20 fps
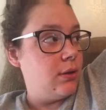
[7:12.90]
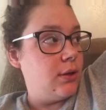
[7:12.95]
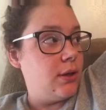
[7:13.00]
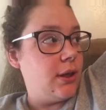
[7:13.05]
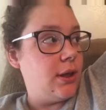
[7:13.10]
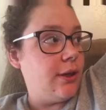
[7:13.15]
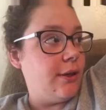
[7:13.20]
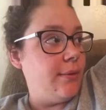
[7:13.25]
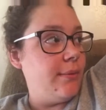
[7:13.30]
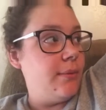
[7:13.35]

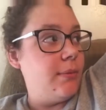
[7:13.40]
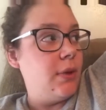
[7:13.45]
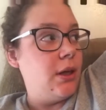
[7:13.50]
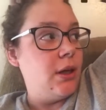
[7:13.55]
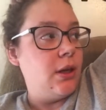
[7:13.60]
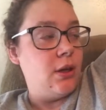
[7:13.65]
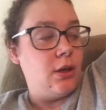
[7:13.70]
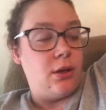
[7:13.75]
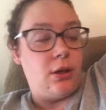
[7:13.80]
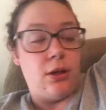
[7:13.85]
yep.
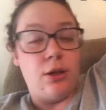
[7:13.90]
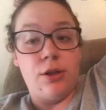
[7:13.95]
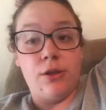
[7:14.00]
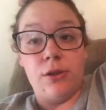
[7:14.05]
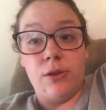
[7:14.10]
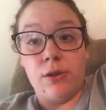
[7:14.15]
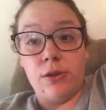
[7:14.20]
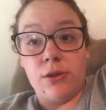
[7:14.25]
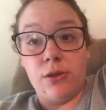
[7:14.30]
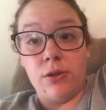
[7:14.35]

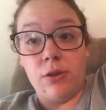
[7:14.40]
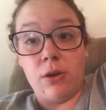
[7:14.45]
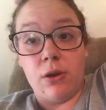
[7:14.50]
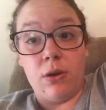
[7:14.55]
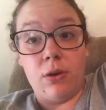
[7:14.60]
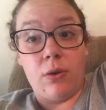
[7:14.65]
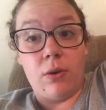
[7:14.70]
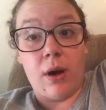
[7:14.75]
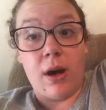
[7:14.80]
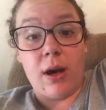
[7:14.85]

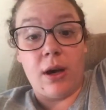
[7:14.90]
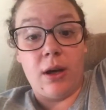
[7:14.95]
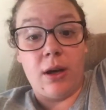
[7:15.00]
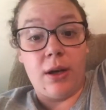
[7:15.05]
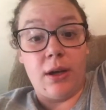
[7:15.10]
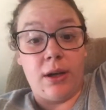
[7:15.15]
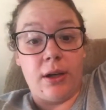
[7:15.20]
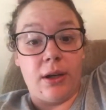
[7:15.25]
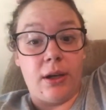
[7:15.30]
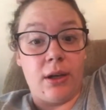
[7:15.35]
So
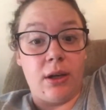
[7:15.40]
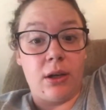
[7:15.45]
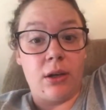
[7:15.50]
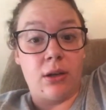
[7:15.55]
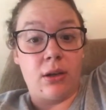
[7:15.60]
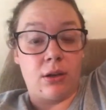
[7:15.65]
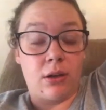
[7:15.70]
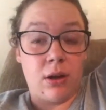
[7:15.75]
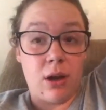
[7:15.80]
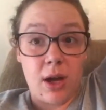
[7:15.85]
I
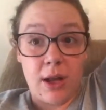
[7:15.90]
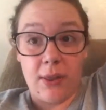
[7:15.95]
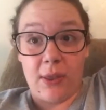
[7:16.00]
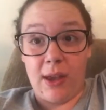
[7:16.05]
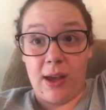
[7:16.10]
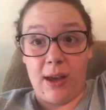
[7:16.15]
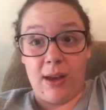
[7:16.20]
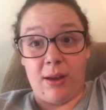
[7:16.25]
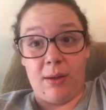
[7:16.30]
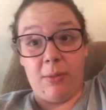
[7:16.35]
called
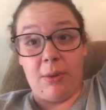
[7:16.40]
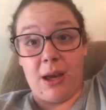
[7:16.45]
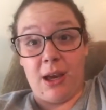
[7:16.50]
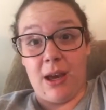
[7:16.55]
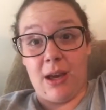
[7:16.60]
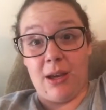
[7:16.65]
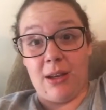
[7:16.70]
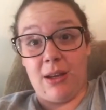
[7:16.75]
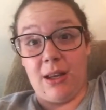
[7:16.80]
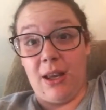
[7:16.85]
them
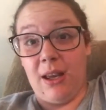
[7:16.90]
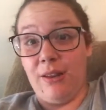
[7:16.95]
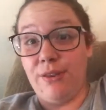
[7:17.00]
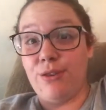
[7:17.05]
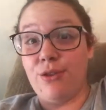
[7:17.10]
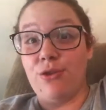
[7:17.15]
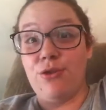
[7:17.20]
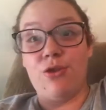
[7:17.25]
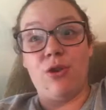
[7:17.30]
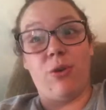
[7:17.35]
and he
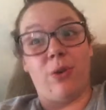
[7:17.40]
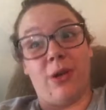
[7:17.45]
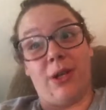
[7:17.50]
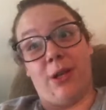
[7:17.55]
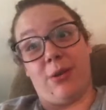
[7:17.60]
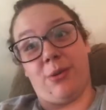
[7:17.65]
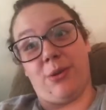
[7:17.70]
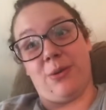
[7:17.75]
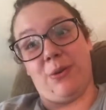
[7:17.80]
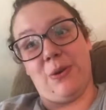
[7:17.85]
has no
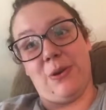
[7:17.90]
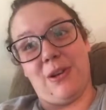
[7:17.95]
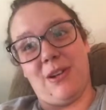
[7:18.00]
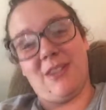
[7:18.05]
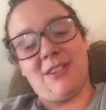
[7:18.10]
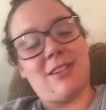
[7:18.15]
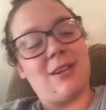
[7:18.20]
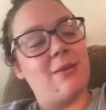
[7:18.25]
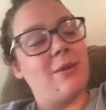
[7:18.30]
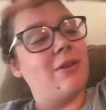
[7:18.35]
idea where the water
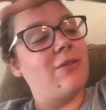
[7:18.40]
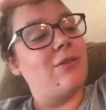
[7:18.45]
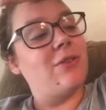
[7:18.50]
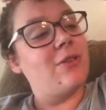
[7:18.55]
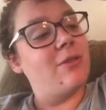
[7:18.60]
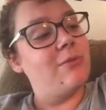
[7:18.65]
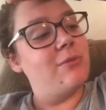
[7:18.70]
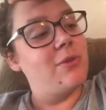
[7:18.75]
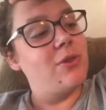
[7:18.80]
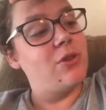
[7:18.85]
is coming
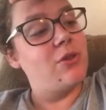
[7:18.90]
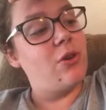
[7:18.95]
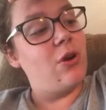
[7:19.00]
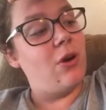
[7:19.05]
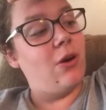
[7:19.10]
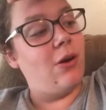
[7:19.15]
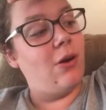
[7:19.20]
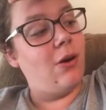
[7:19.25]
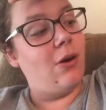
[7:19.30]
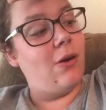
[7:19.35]
from.
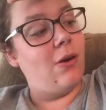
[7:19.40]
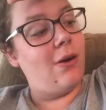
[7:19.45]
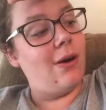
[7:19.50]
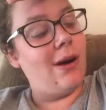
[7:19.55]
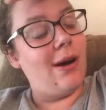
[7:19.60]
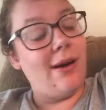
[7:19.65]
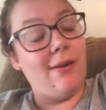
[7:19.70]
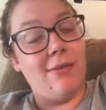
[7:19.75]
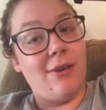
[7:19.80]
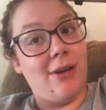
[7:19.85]
So
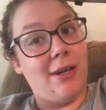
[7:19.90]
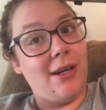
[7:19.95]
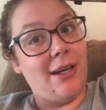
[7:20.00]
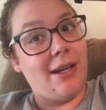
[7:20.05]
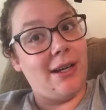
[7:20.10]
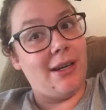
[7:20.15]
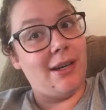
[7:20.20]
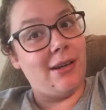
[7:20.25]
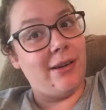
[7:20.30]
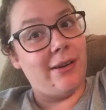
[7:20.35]
I have no
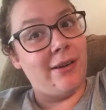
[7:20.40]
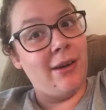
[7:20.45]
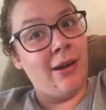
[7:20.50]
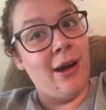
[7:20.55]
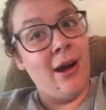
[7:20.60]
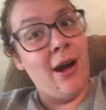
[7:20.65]
idea